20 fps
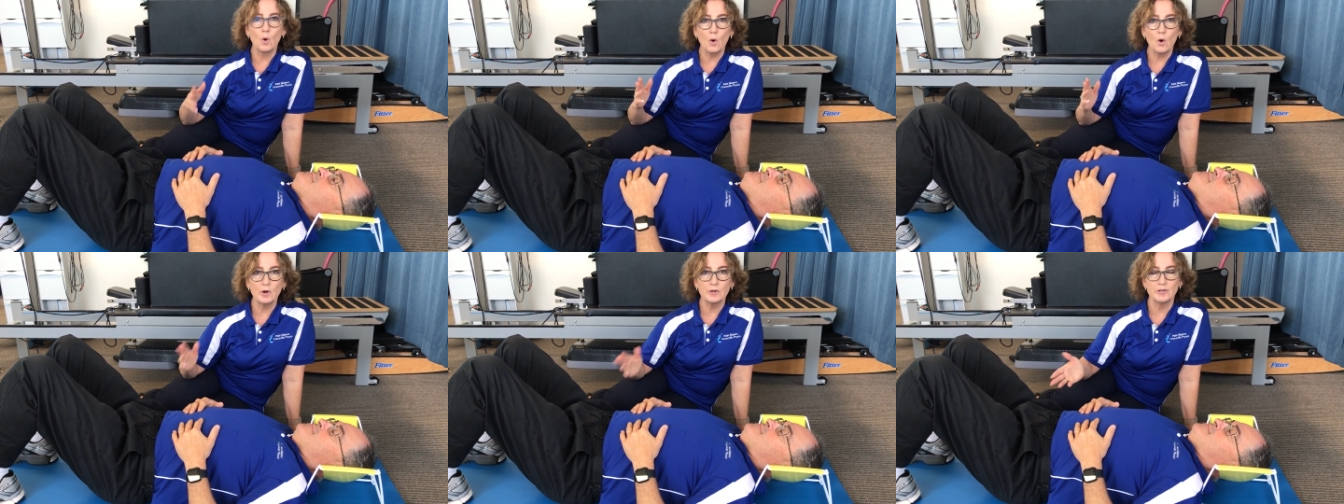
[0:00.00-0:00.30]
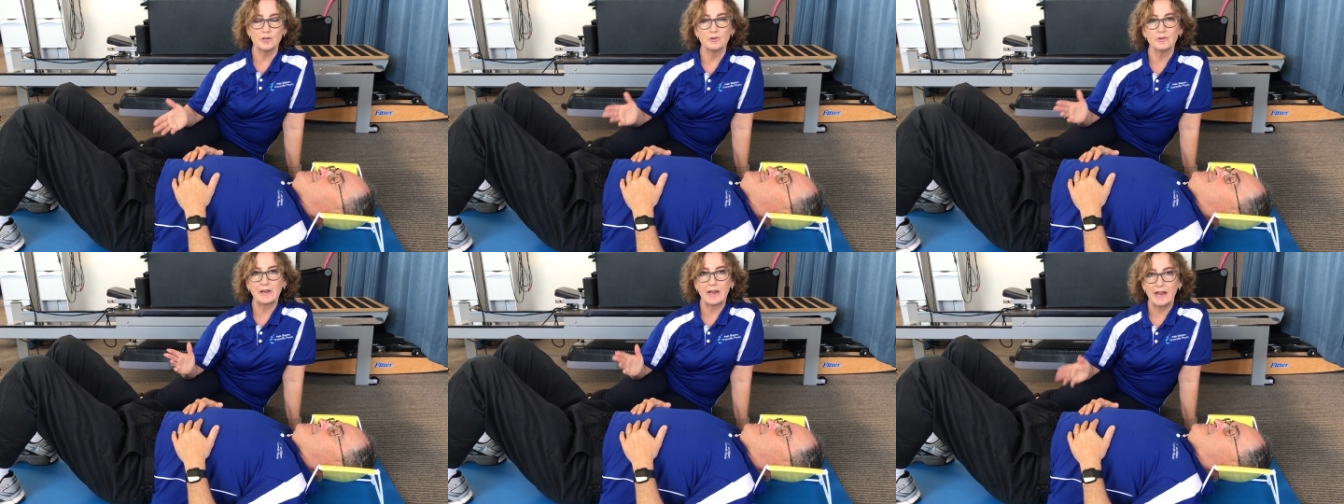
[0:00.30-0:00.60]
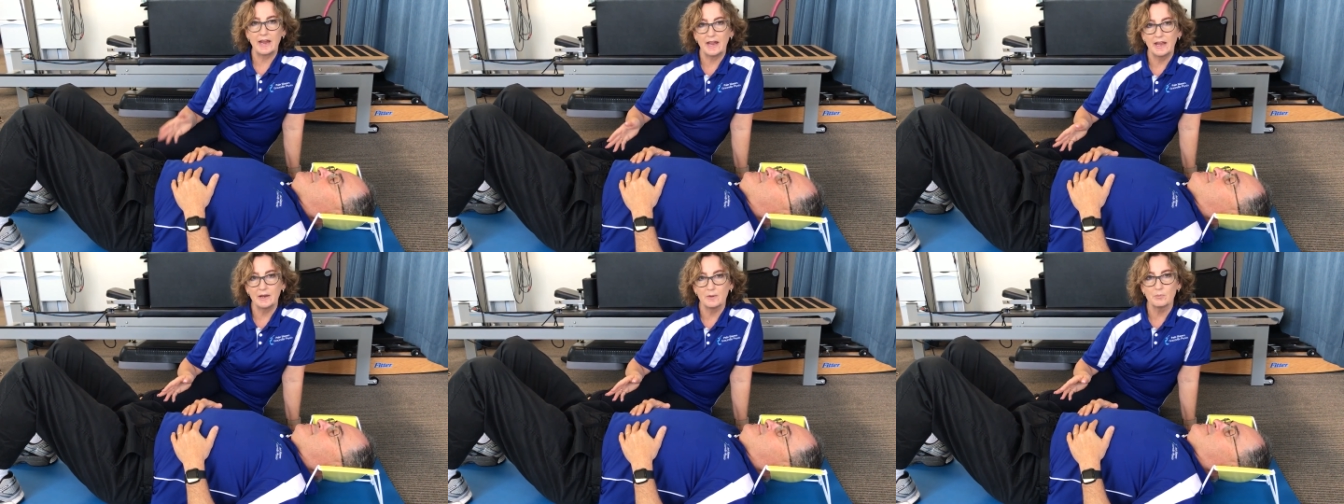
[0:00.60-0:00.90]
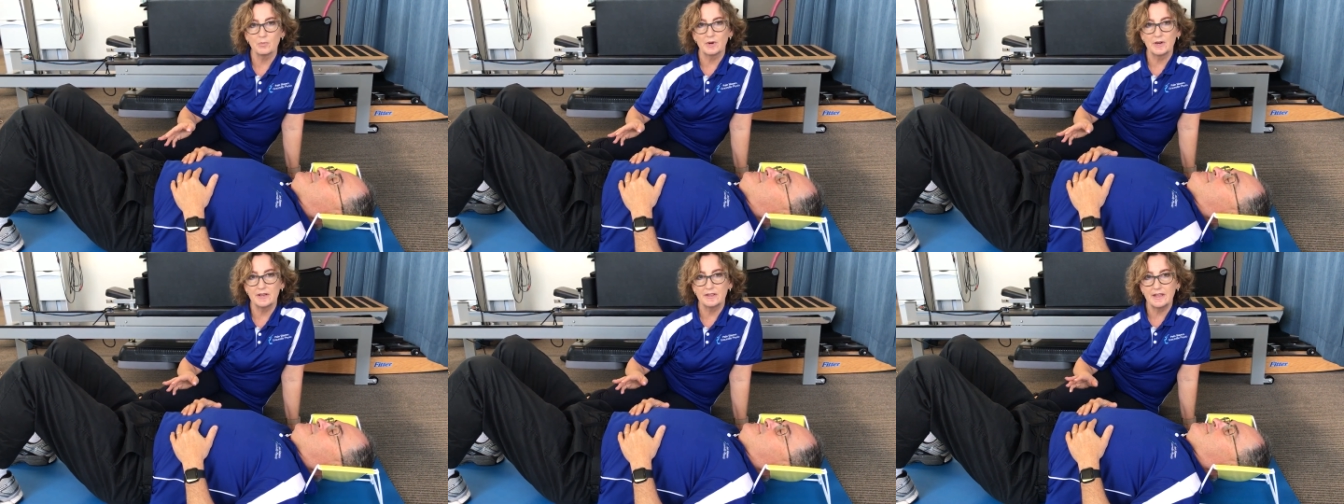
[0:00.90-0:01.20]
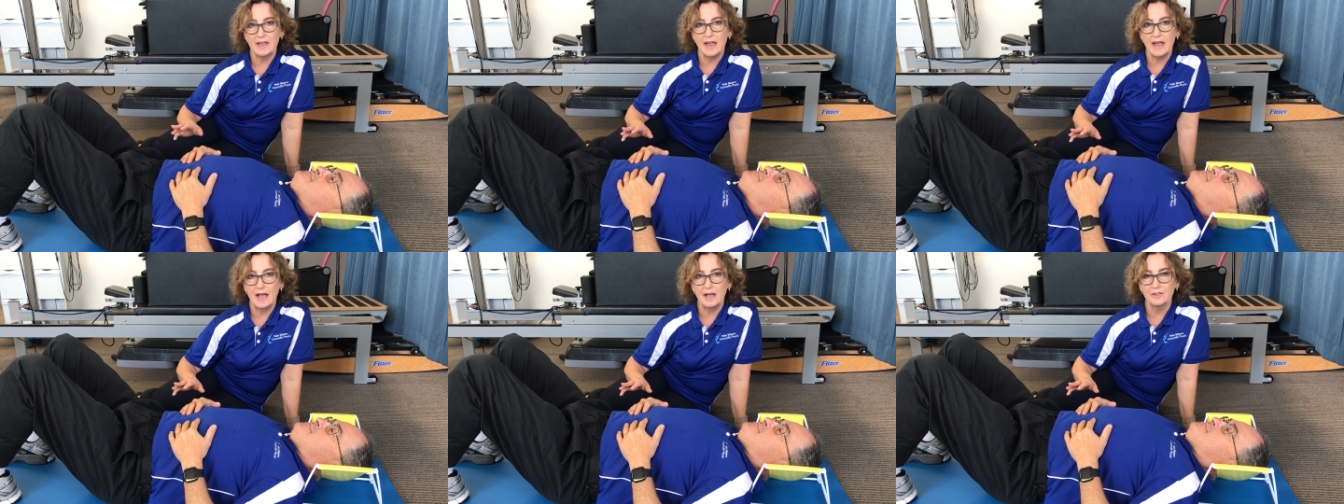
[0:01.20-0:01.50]
or you can
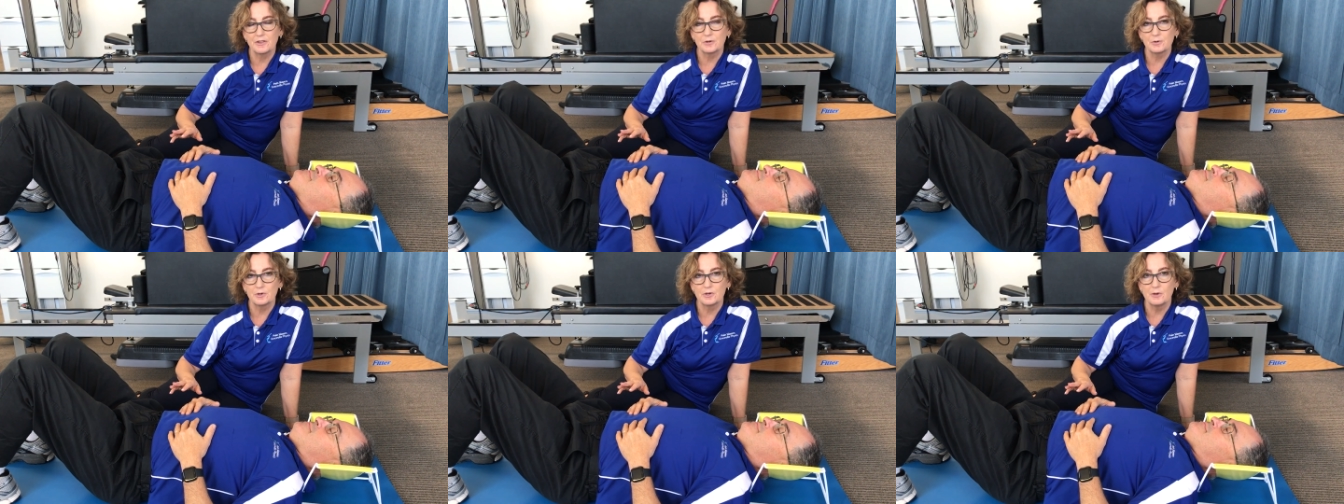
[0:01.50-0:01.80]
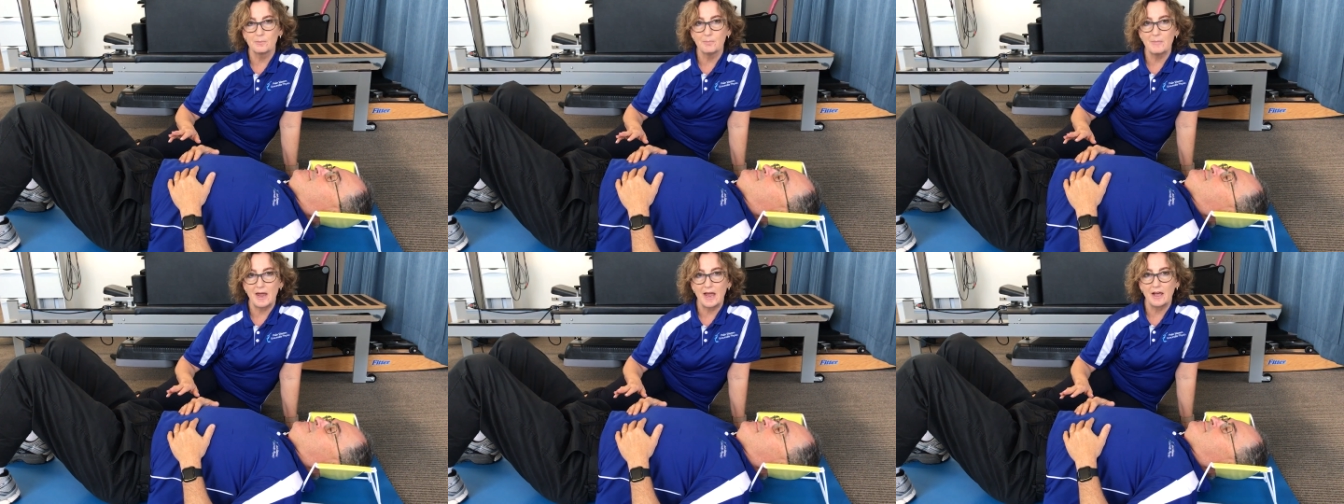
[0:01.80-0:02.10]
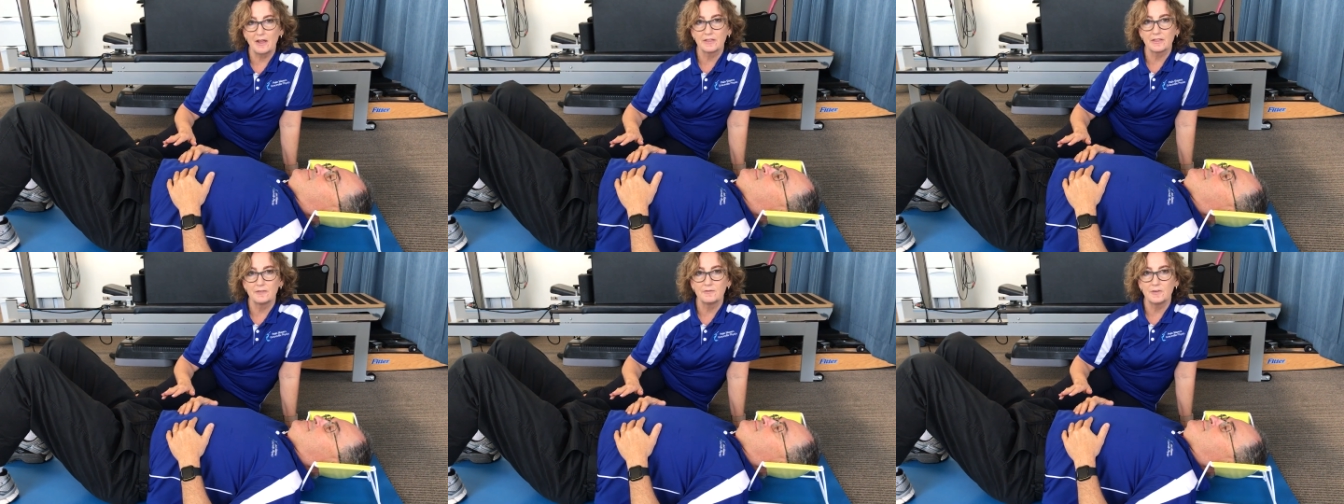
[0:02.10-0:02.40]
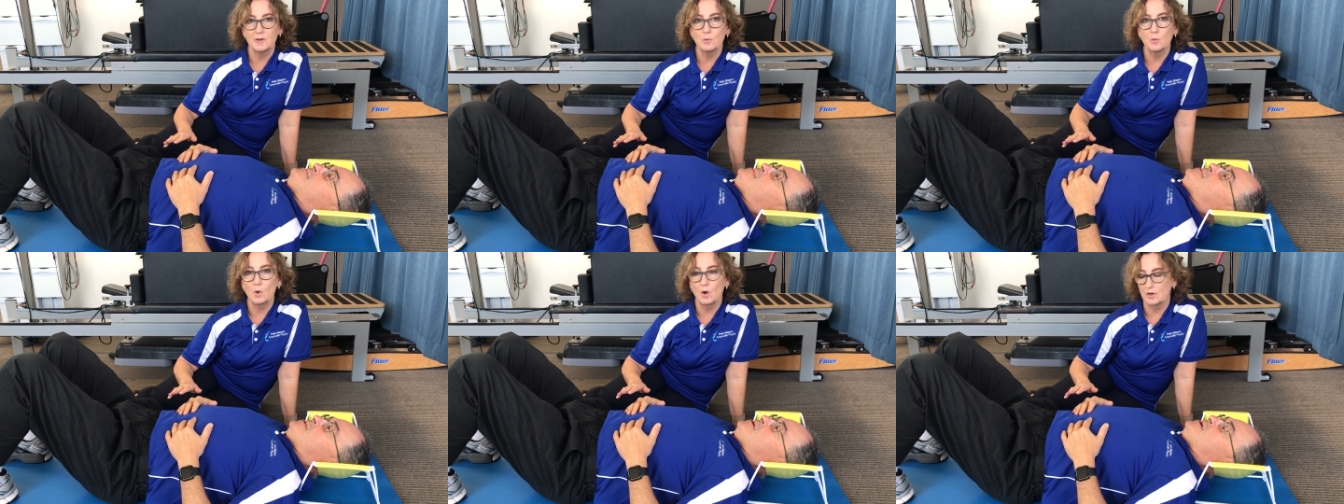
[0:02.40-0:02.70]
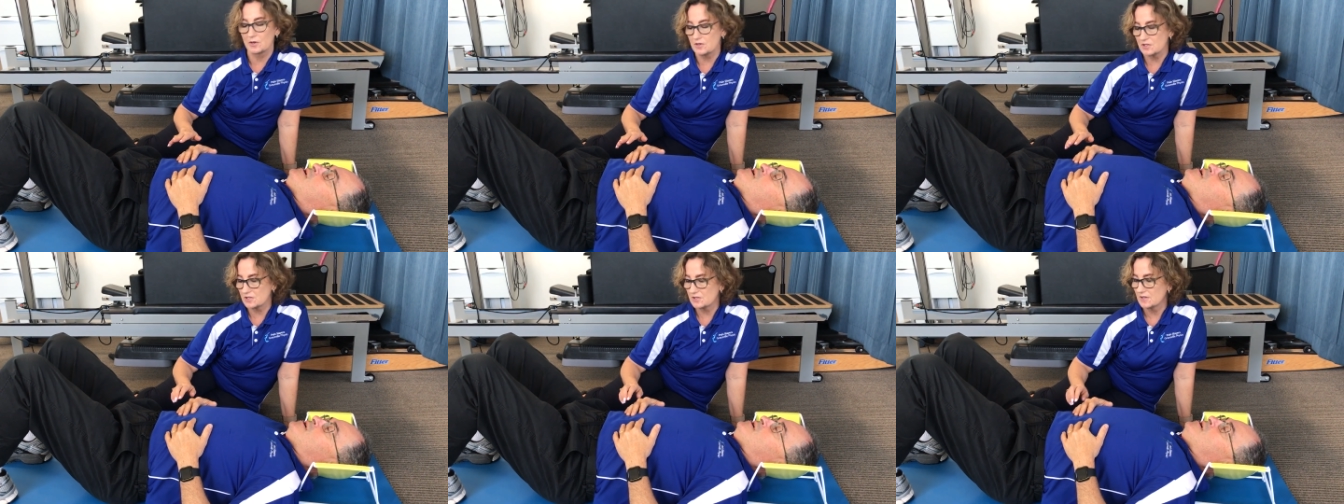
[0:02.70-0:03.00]
breathe out through your mouth if you
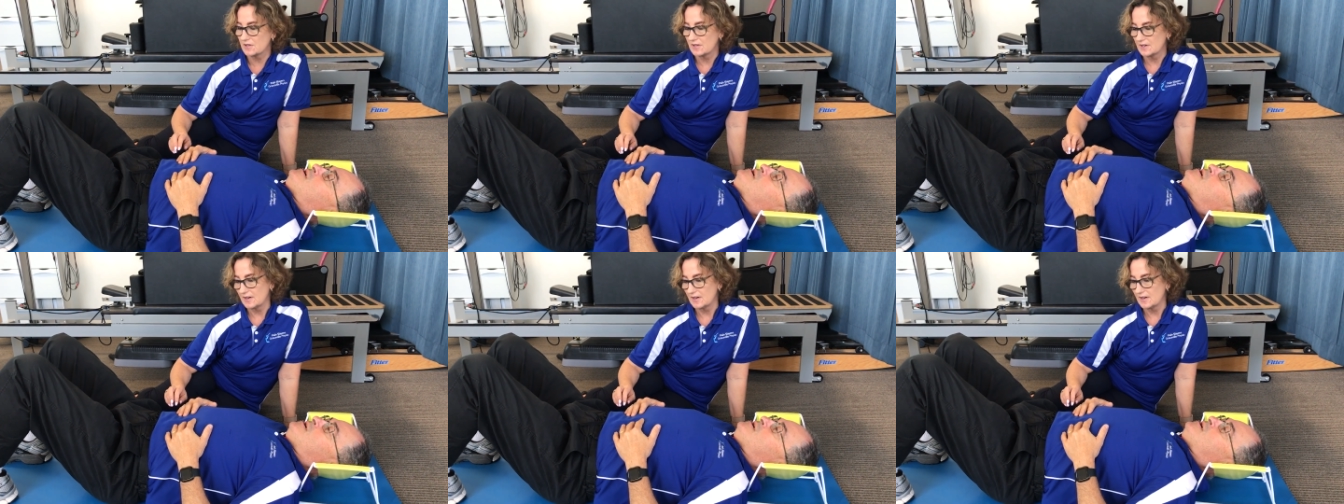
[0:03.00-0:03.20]
want.